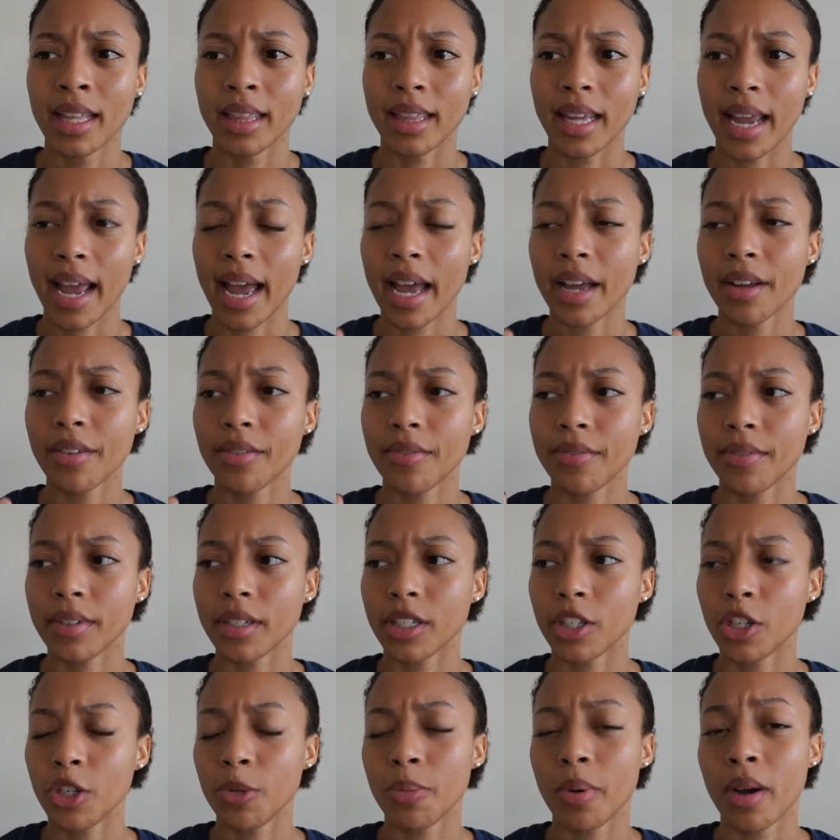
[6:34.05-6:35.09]
They have
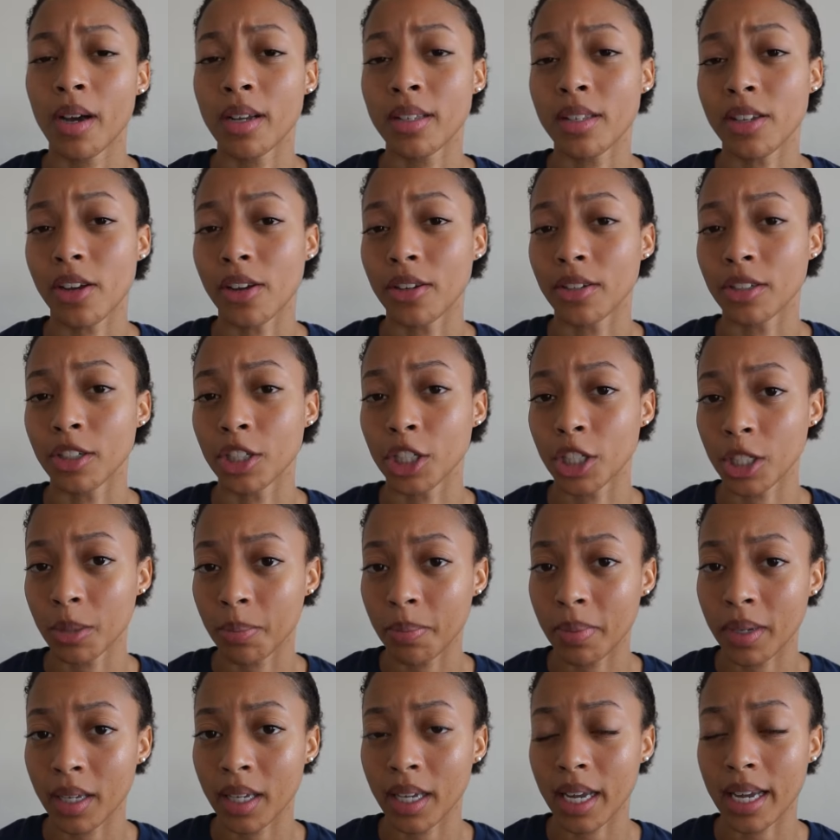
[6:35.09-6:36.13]
coupons on
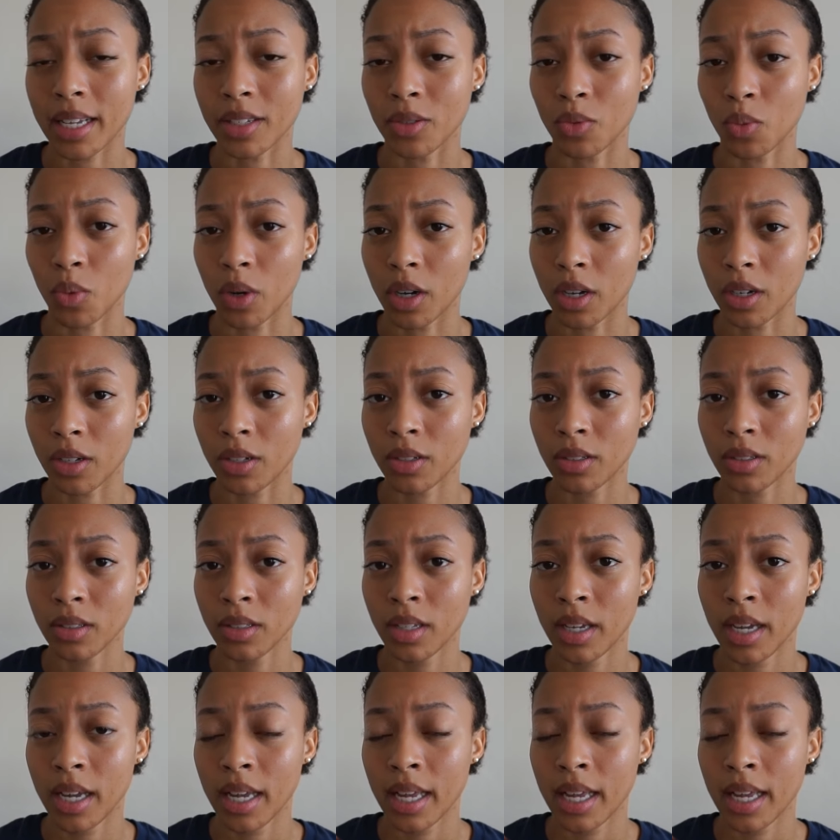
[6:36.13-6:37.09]
shipping as well